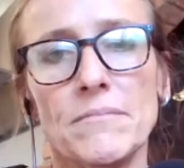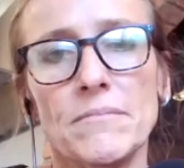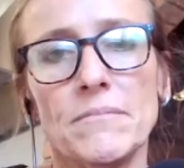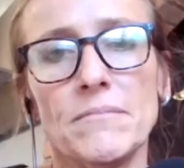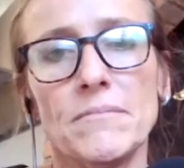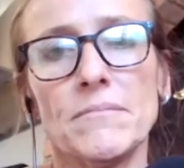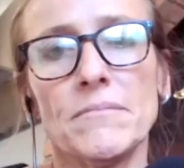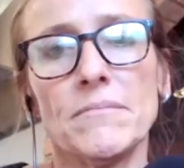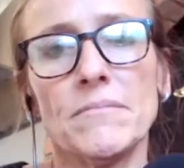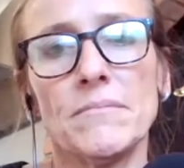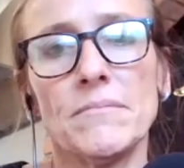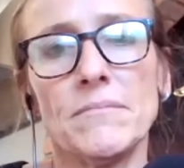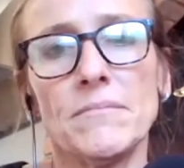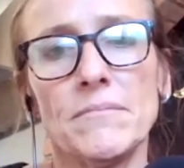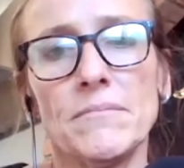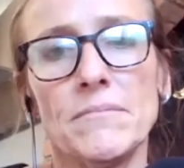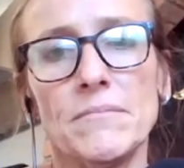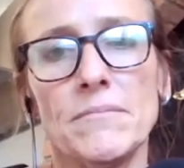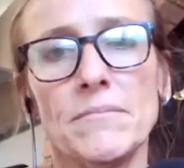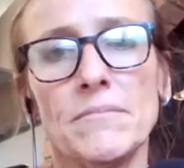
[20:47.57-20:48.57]
Mm-hmm.
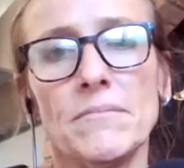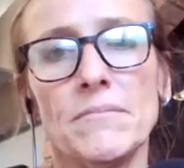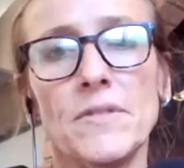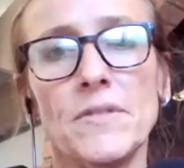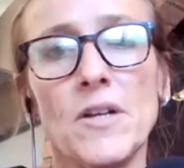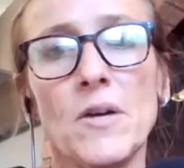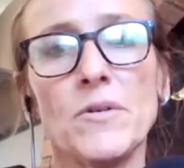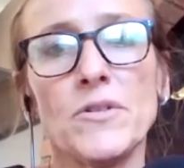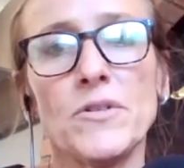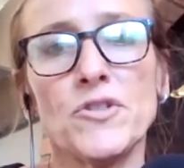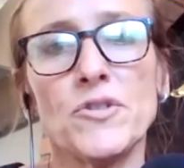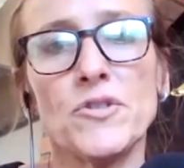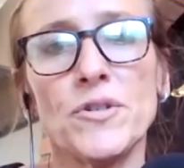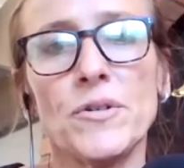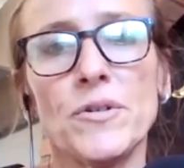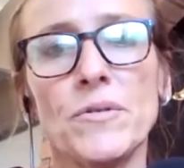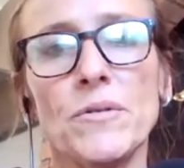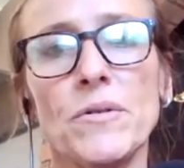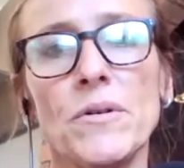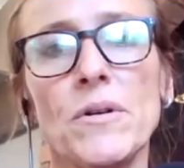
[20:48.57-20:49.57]
No, it's
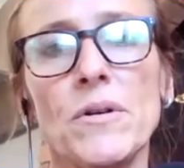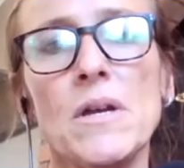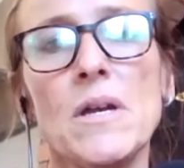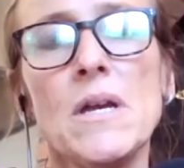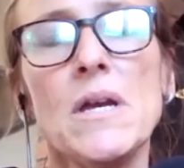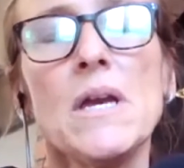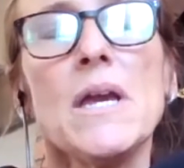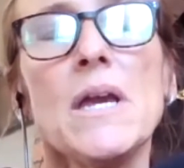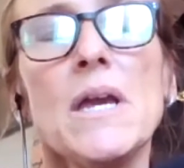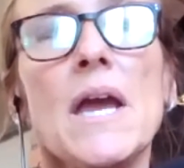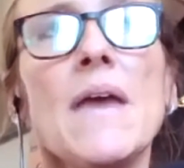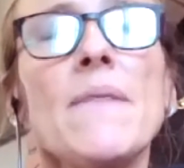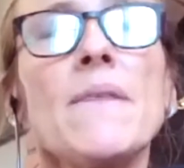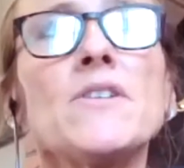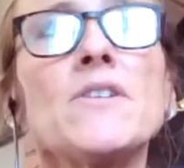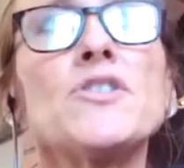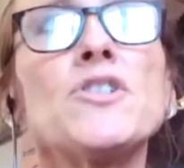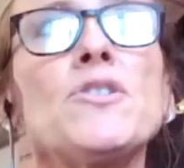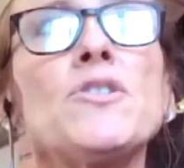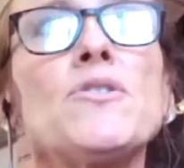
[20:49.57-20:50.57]
true. And
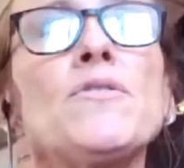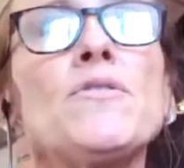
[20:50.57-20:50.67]
then do you